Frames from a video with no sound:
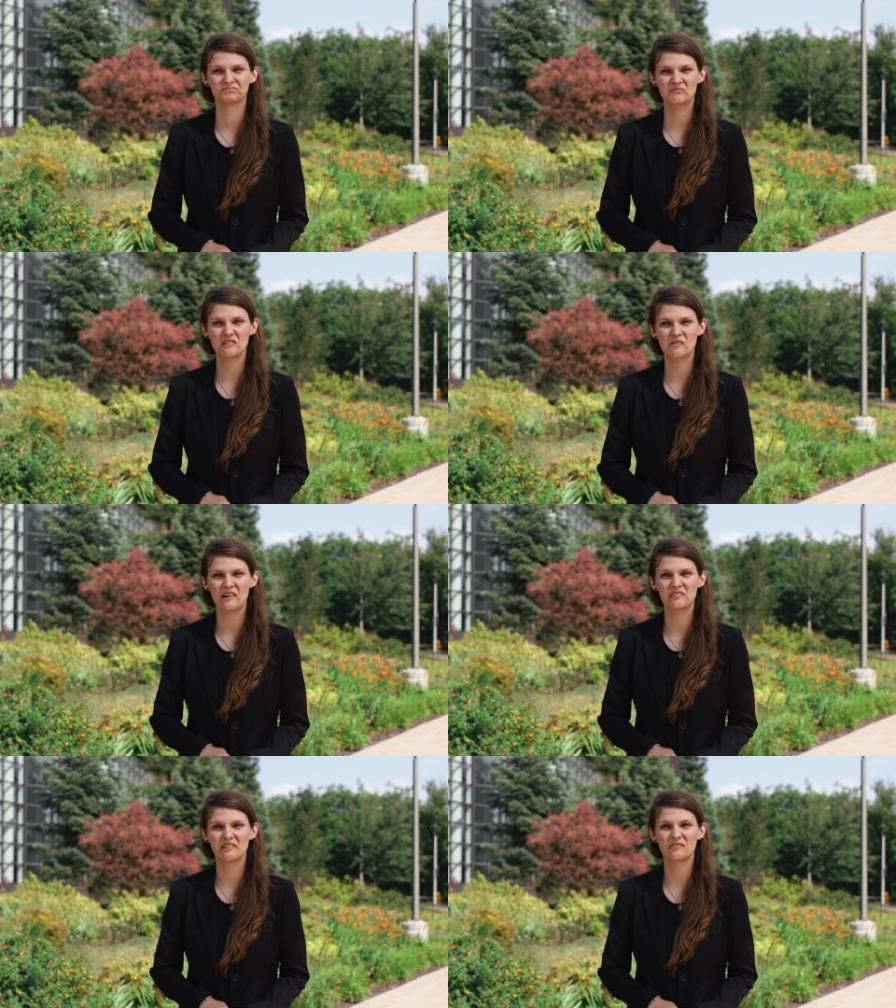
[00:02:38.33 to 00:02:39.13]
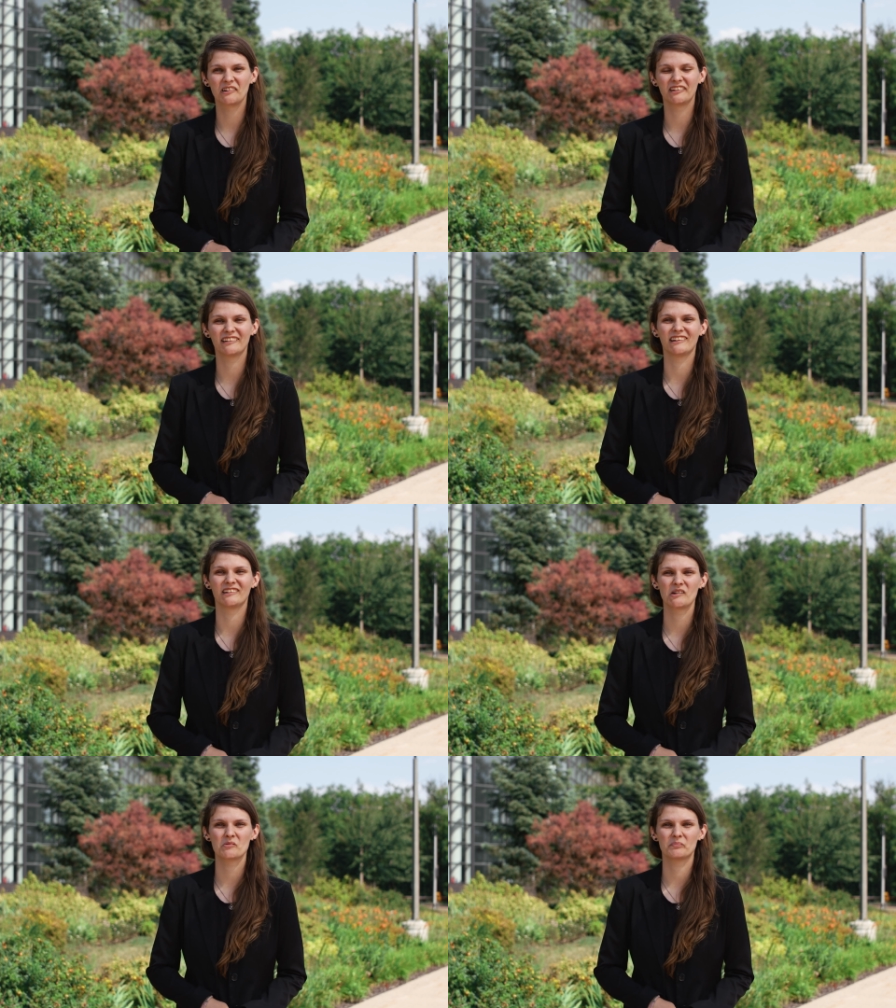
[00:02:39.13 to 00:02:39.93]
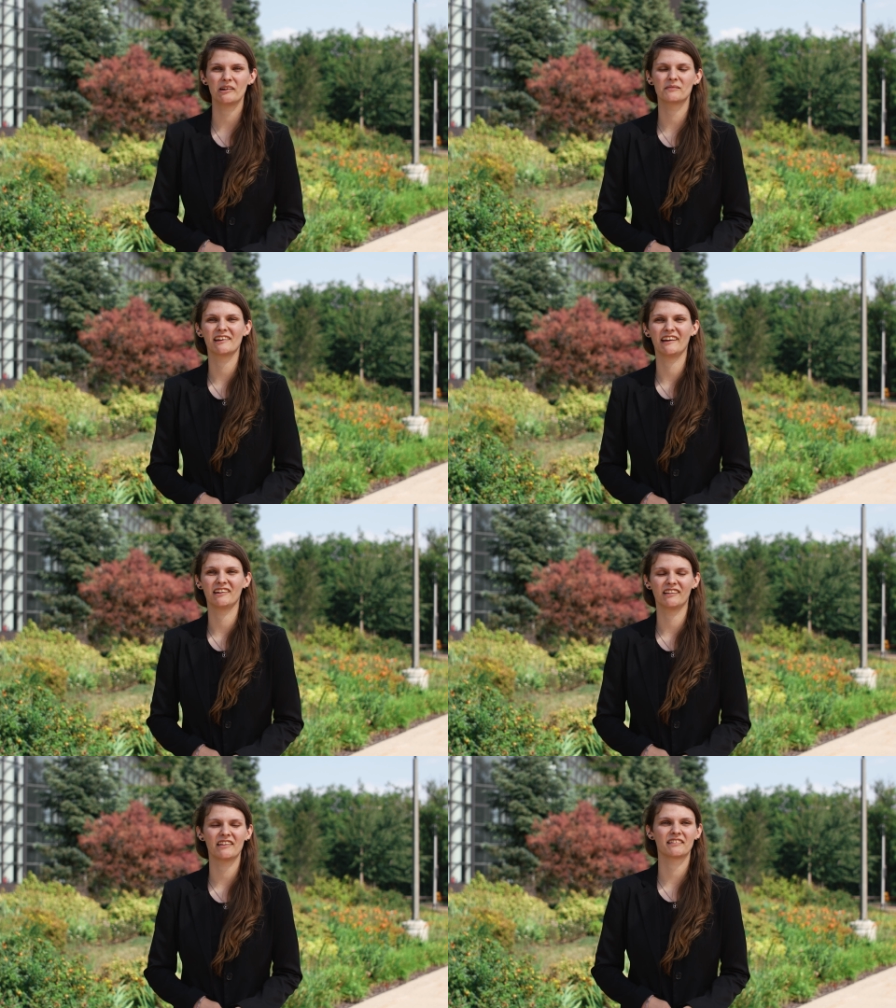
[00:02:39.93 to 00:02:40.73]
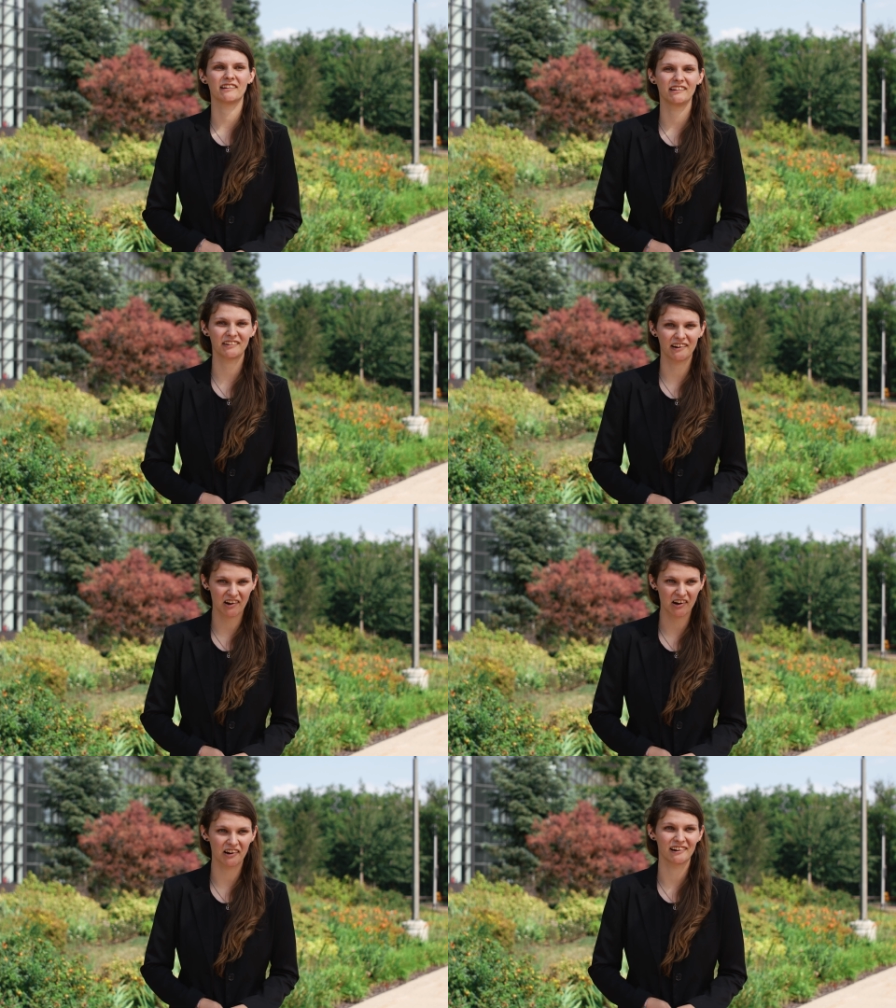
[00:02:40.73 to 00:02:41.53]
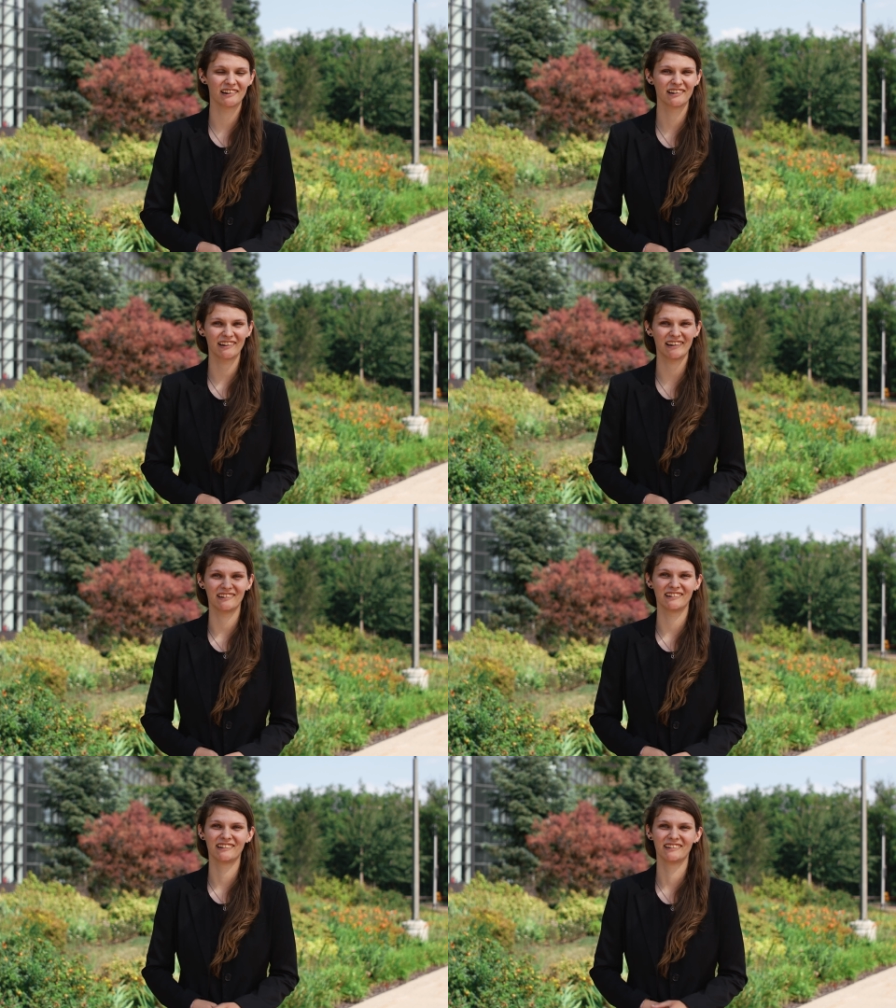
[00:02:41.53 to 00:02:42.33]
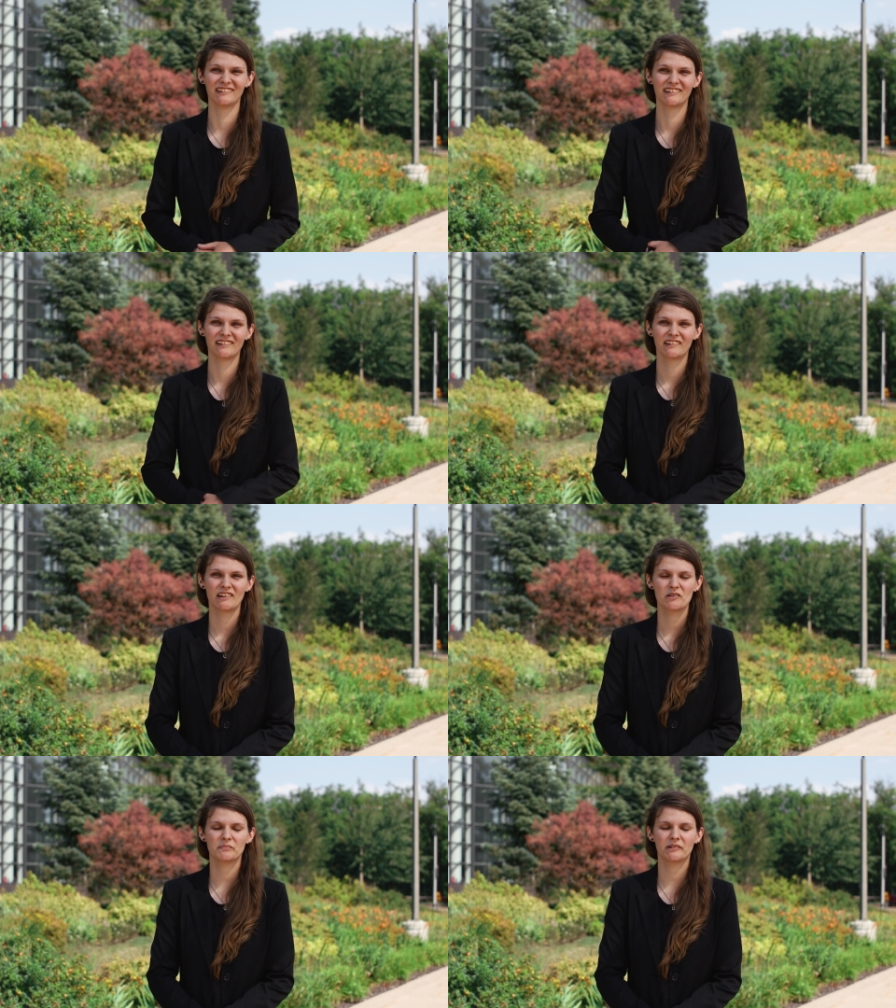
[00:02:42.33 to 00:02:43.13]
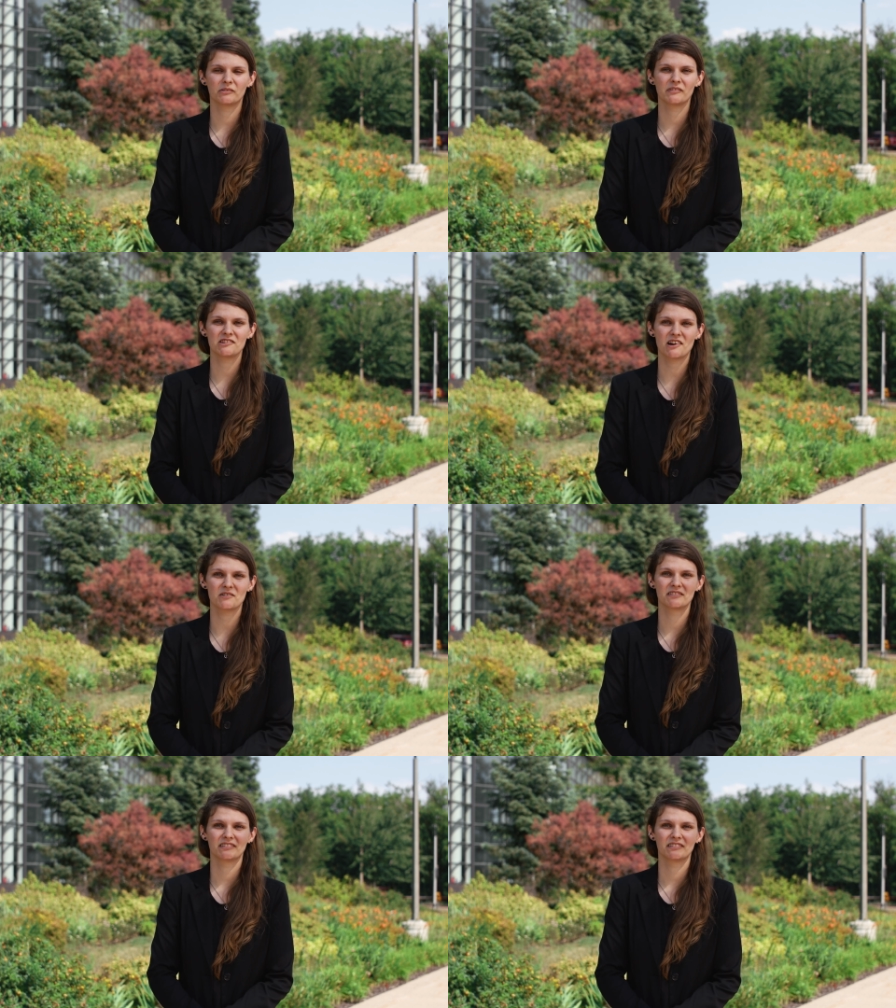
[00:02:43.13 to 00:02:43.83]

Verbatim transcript: to go out into the world and be able to handle other things that are hard and be able to reach out.